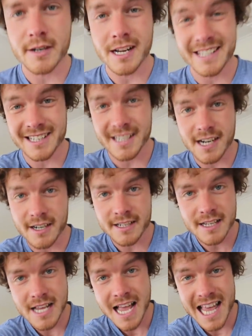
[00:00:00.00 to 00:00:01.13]
her a little card
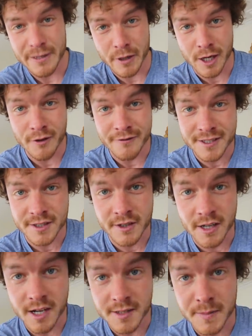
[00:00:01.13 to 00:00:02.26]
and then we can go visit her
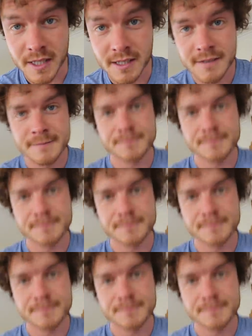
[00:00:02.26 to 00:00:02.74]
in hospital.